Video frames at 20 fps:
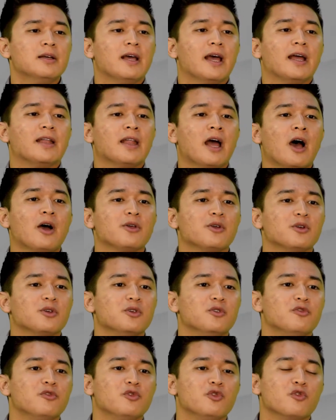And now
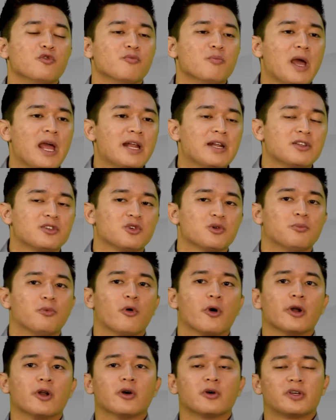you've made it to a
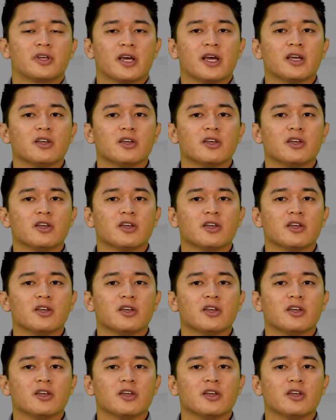point, okay,